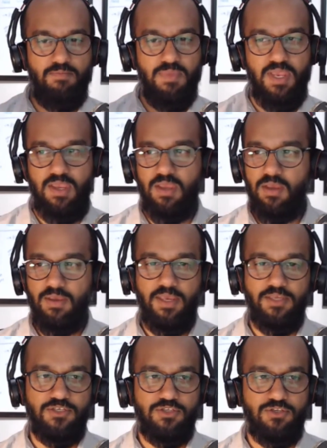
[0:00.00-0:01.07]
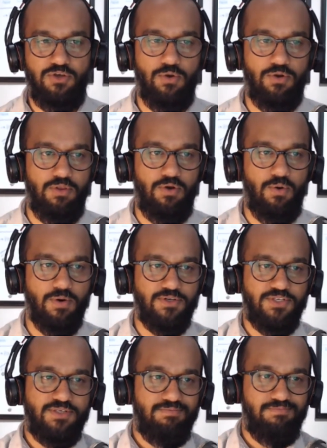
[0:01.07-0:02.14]
me, it's total
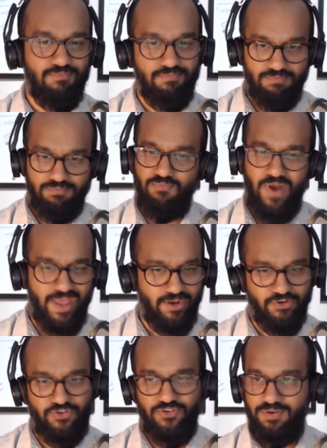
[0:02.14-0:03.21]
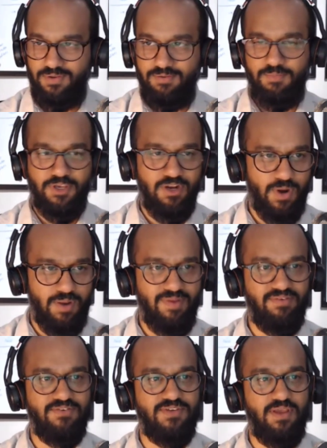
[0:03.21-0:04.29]
horseradish. But you know what I meant
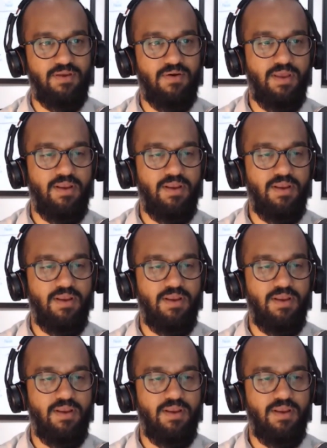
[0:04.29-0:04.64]
to say, right?